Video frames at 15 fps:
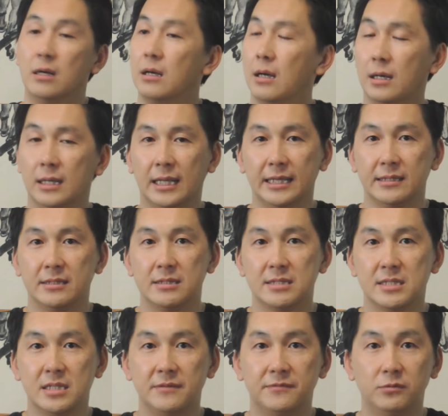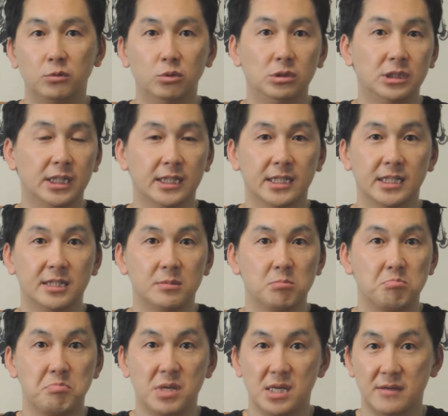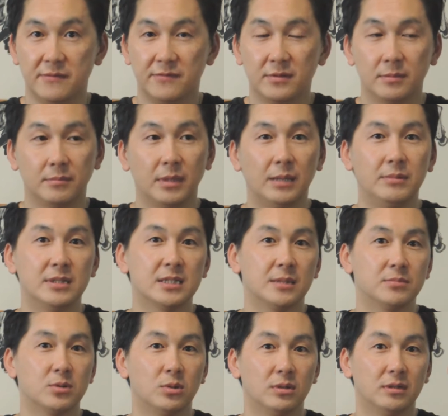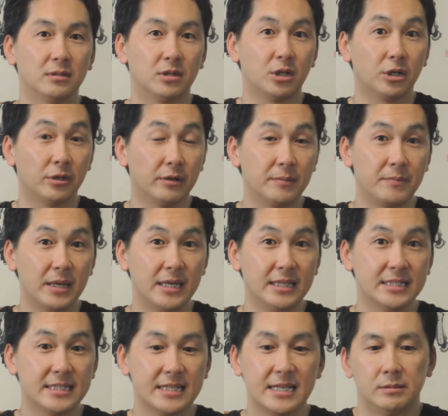are like seafood, chicken, beef, maybe some sort of curry base.